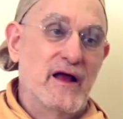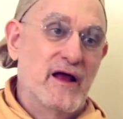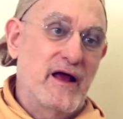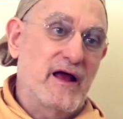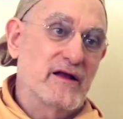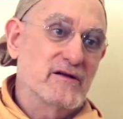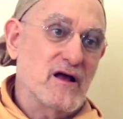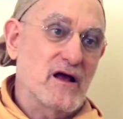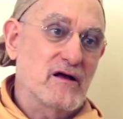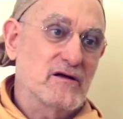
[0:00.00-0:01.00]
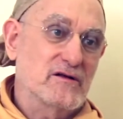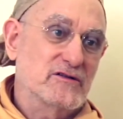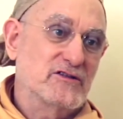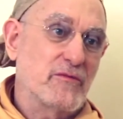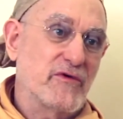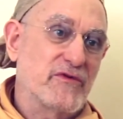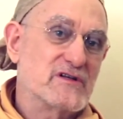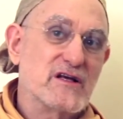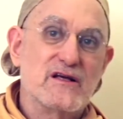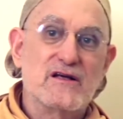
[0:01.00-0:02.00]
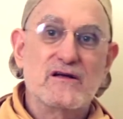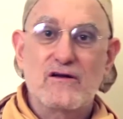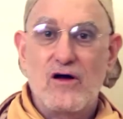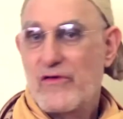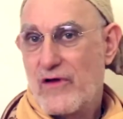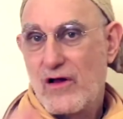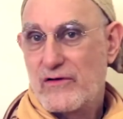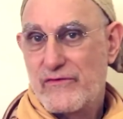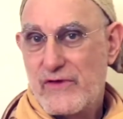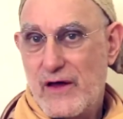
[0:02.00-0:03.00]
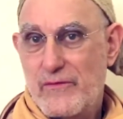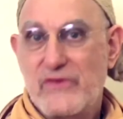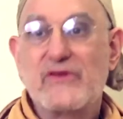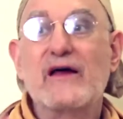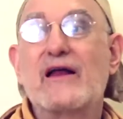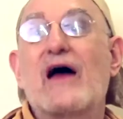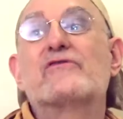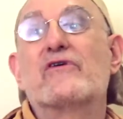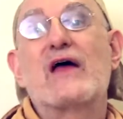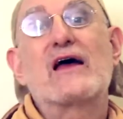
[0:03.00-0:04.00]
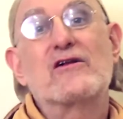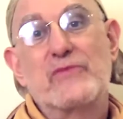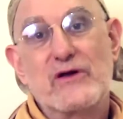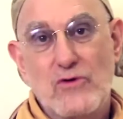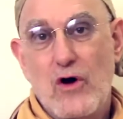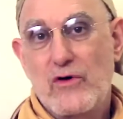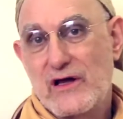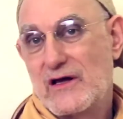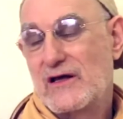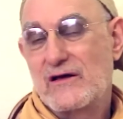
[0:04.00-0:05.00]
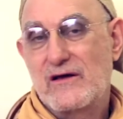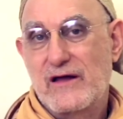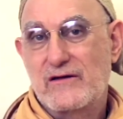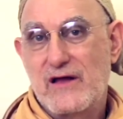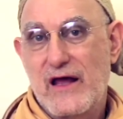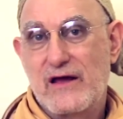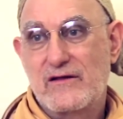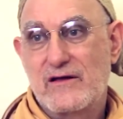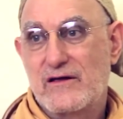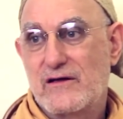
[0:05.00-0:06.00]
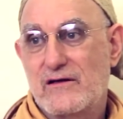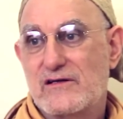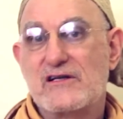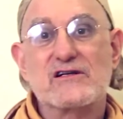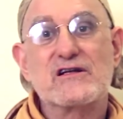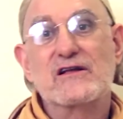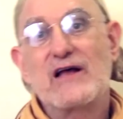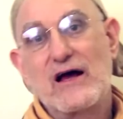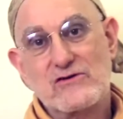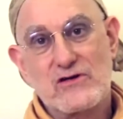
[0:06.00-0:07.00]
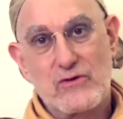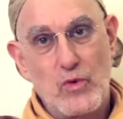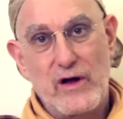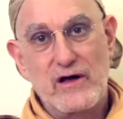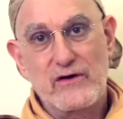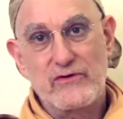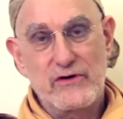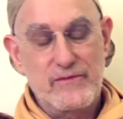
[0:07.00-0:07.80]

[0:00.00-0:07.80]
and Jambavati and all of them. Then after that it'll be Rohini and the 16,100.